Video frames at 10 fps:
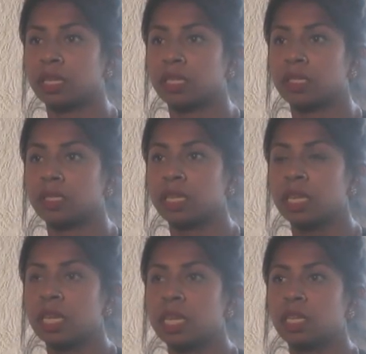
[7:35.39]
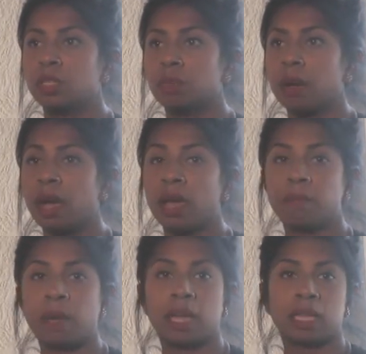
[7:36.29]
because Dubai
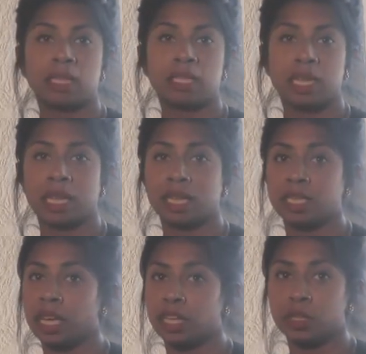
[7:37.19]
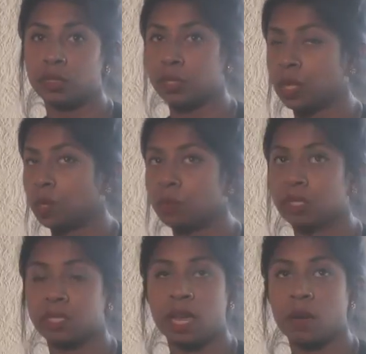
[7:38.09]
back in the day, like 10 years ago,
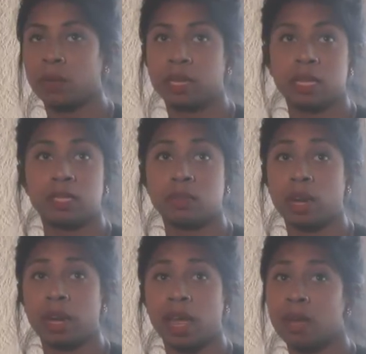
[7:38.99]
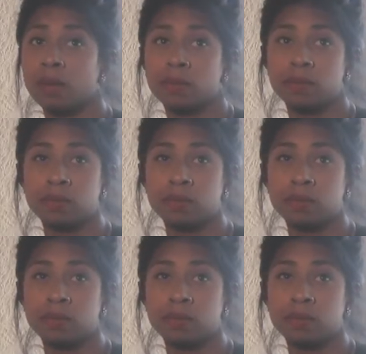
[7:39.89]
was not what it is right now.